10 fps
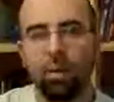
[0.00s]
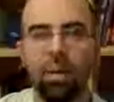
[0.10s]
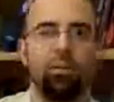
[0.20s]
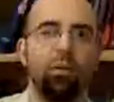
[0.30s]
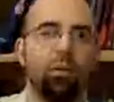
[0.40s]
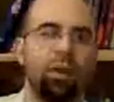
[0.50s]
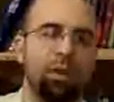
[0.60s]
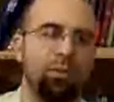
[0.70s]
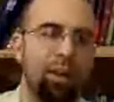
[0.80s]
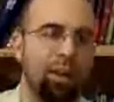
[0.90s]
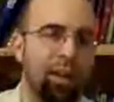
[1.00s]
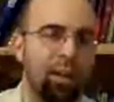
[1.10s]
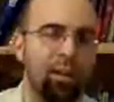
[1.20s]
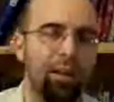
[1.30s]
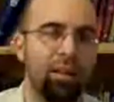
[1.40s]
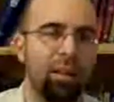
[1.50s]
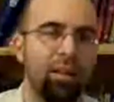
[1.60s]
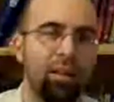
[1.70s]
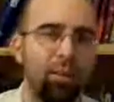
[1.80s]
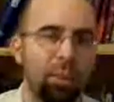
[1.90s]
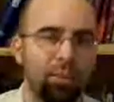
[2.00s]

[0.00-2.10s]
Many of you are thinking right now that what I'm